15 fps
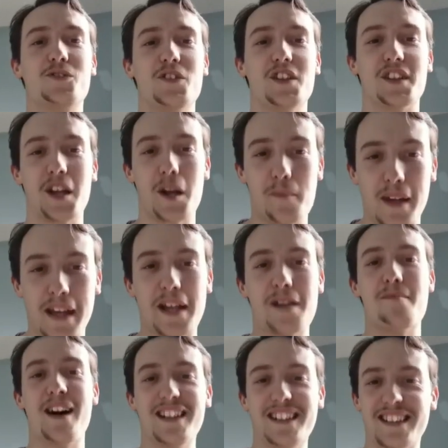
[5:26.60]
this kind of beginner
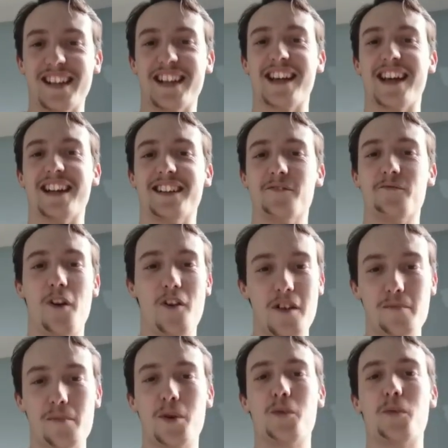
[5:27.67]
mindset again. Very
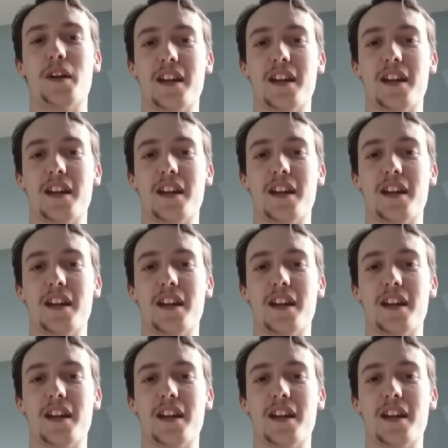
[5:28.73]
important